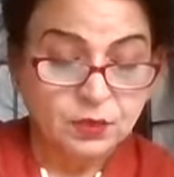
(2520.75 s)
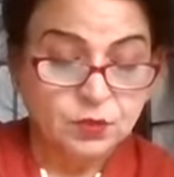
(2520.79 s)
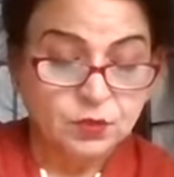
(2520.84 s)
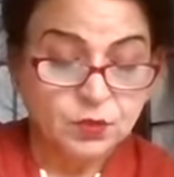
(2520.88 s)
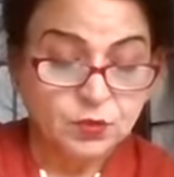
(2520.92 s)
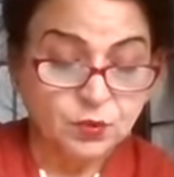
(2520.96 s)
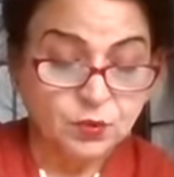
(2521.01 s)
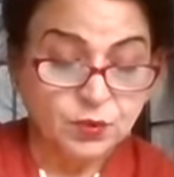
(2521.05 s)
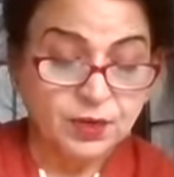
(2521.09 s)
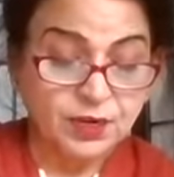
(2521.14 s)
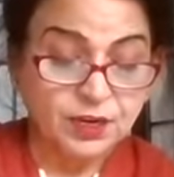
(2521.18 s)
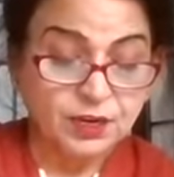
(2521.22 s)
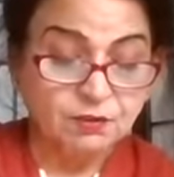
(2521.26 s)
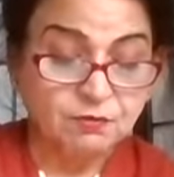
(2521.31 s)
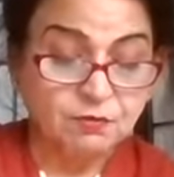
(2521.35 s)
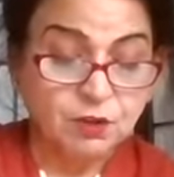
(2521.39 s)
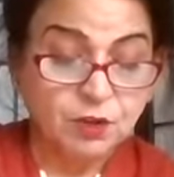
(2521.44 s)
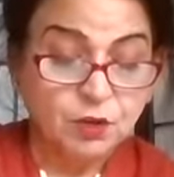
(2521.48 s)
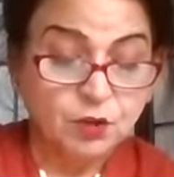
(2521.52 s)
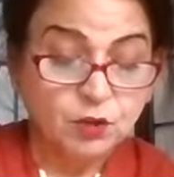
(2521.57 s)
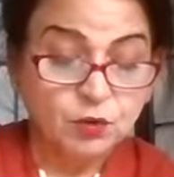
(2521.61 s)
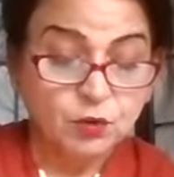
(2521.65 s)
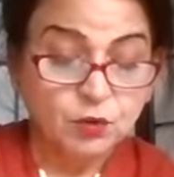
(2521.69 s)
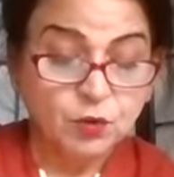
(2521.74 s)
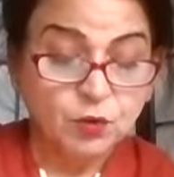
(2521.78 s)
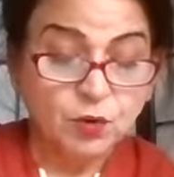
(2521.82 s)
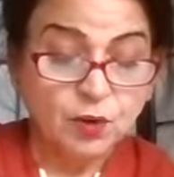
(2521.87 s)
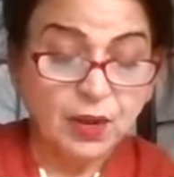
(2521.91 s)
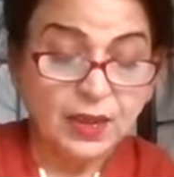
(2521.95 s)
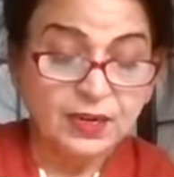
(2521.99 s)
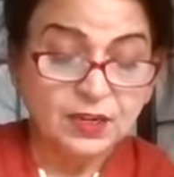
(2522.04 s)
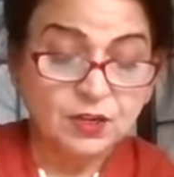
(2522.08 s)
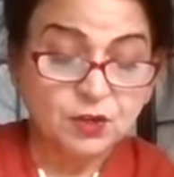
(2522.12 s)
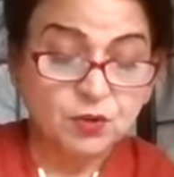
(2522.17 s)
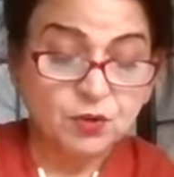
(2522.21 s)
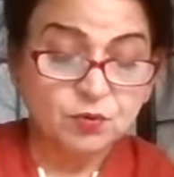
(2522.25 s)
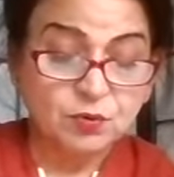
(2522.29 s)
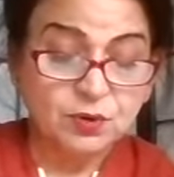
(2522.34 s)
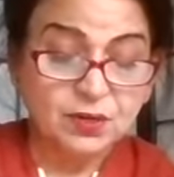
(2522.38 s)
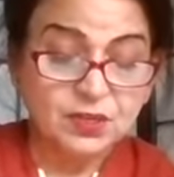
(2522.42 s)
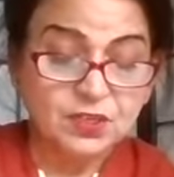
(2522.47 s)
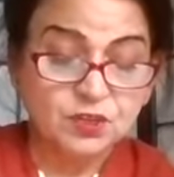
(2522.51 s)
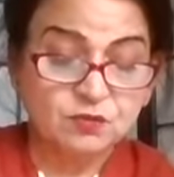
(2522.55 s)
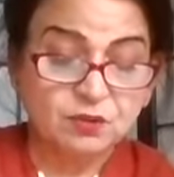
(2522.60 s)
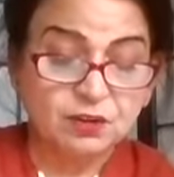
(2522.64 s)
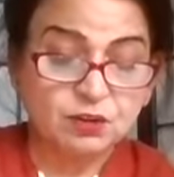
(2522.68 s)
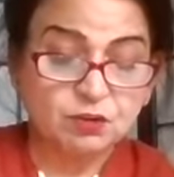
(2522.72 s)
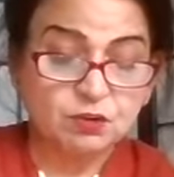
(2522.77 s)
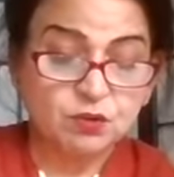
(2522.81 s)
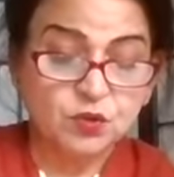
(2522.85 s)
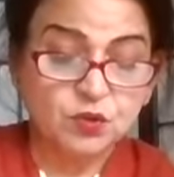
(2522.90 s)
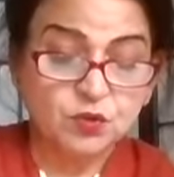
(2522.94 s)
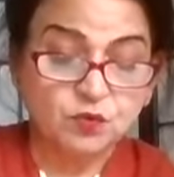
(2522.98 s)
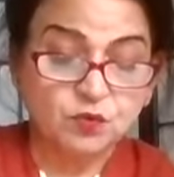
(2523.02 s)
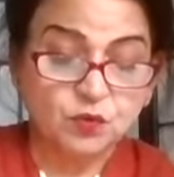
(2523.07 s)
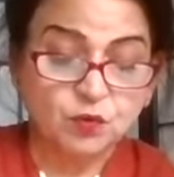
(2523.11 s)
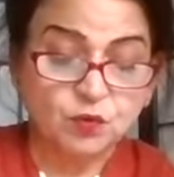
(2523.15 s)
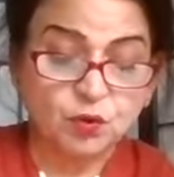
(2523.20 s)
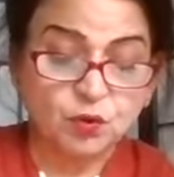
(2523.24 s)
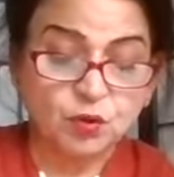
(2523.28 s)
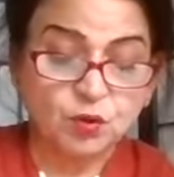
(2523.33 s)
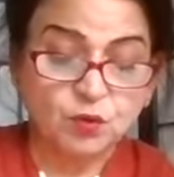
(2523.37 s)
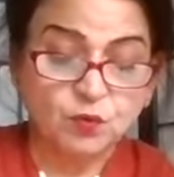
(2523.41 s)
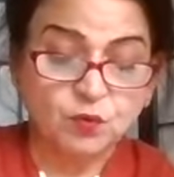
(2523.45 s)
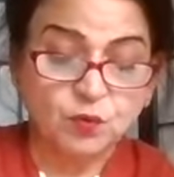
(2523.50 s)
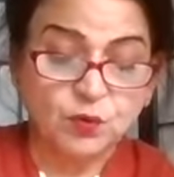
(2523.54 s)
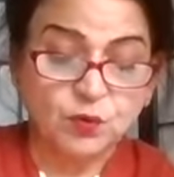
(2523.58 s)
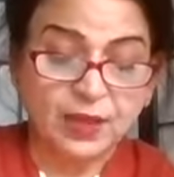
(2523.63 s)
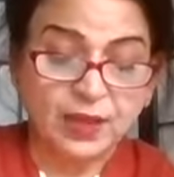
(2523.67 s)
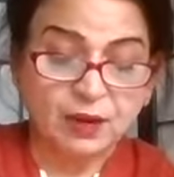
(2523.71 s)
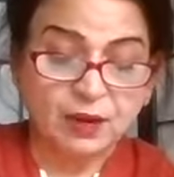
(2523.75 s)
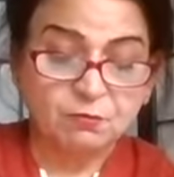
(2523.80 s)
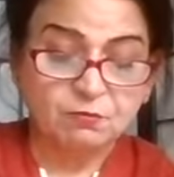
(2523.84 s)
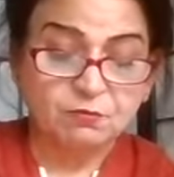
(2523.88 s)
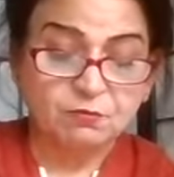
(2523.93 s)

Sugriv, you lied to us when you swore you would help